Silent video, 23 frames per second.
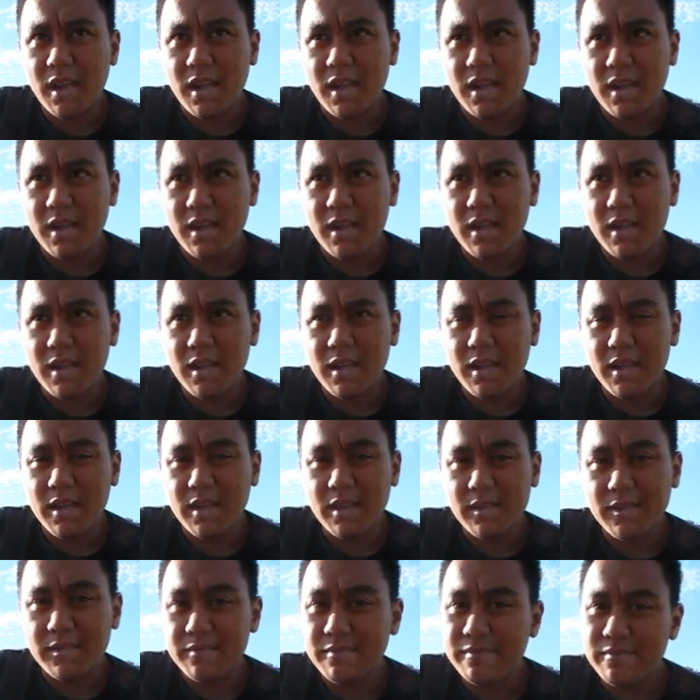
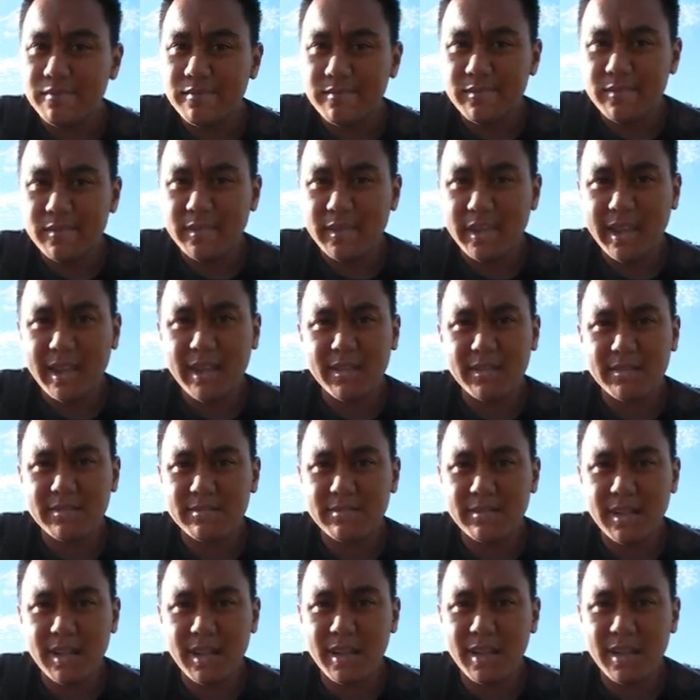and yeah,
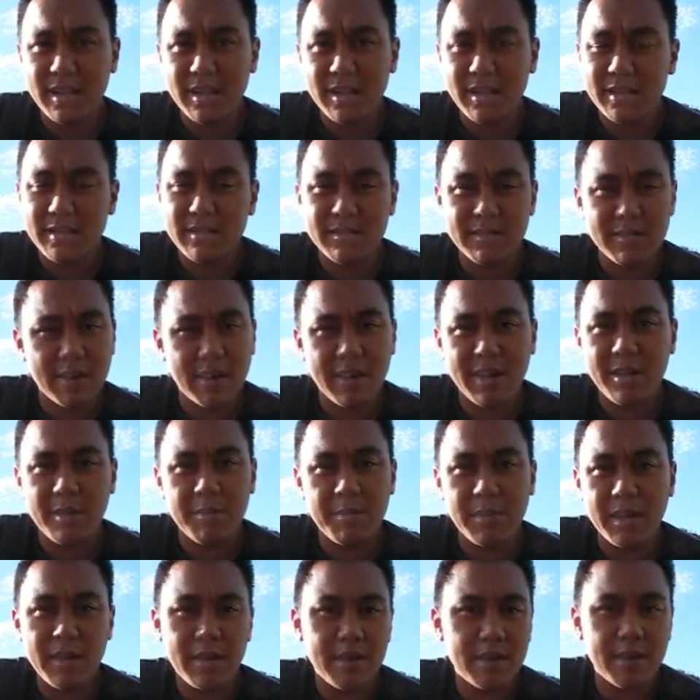I I am
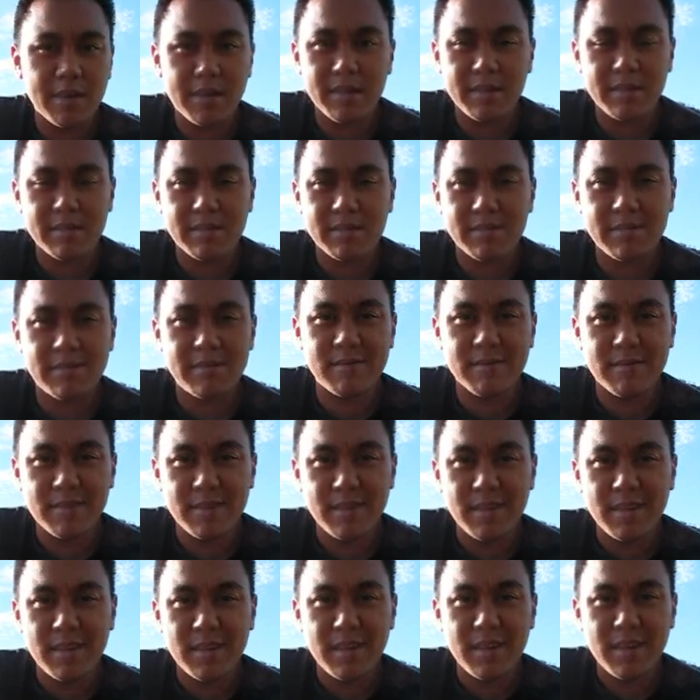me, and
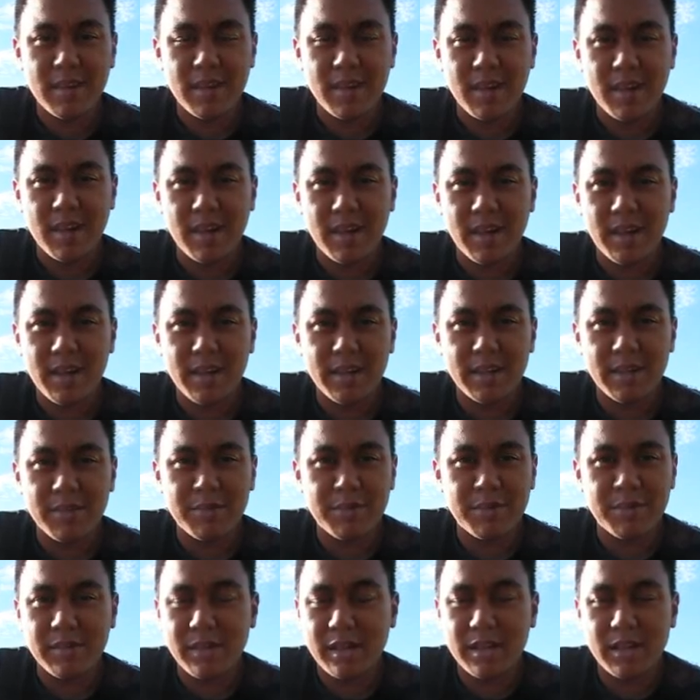I, I love
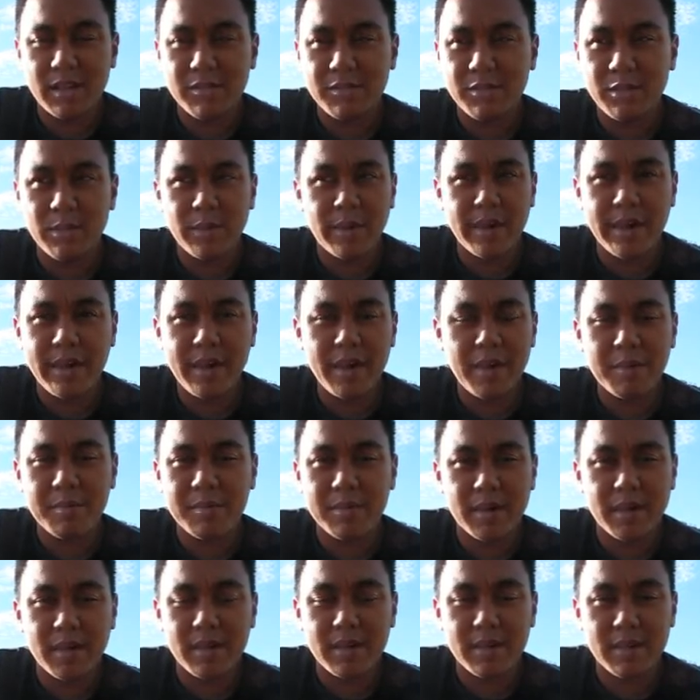I love who I am.
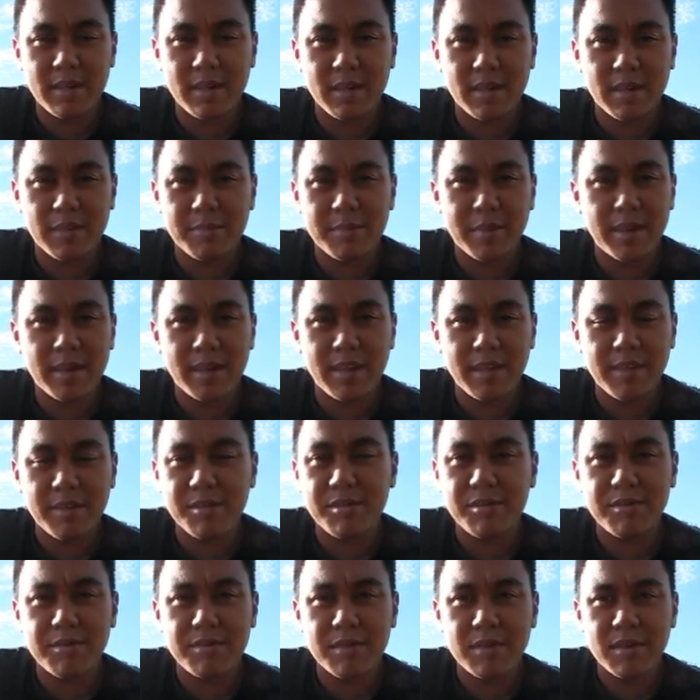I I love my life,
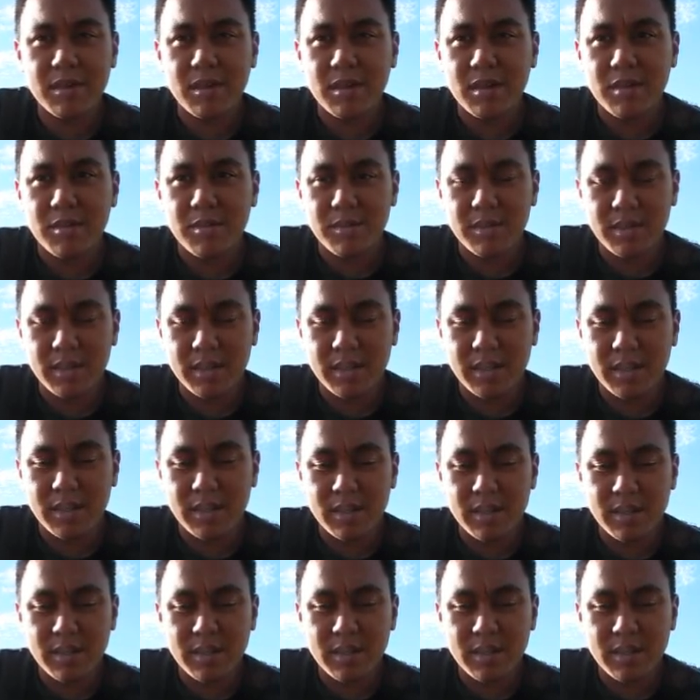really.